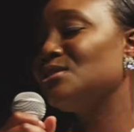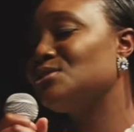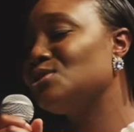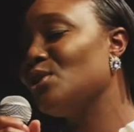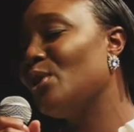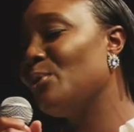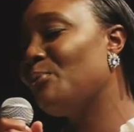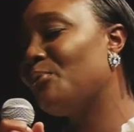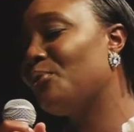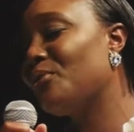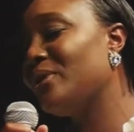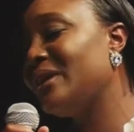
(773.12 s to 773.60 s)

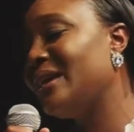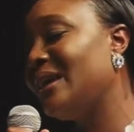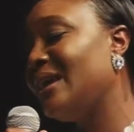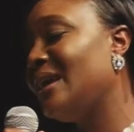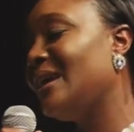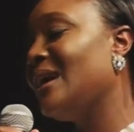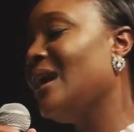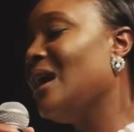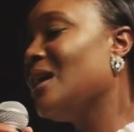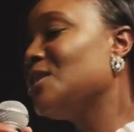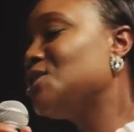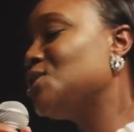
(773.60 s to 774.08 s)
so
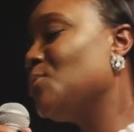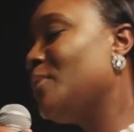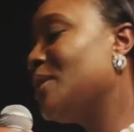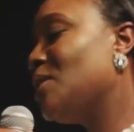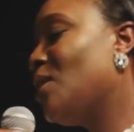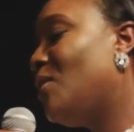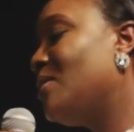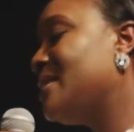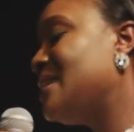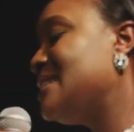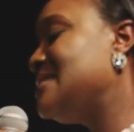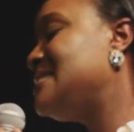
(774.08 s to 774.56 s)
pretty. Should we go
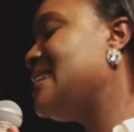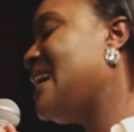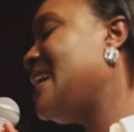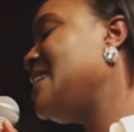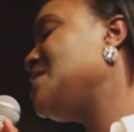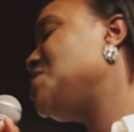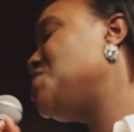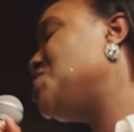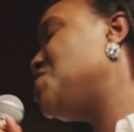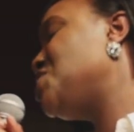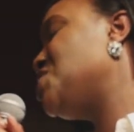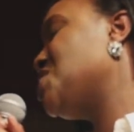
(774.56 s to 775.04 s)
on a
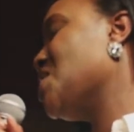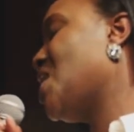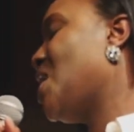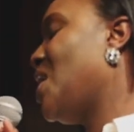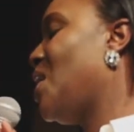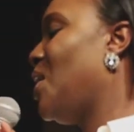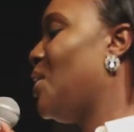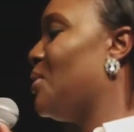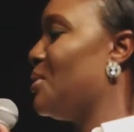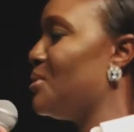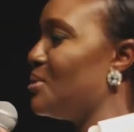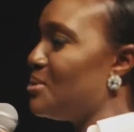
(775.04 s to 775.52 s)
date?
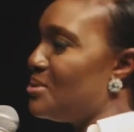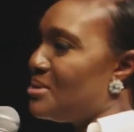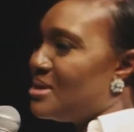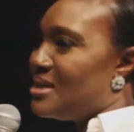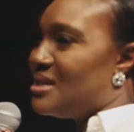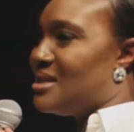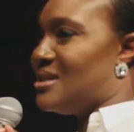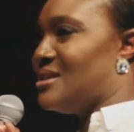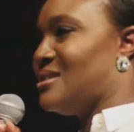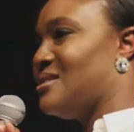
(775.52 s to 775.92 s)
Show.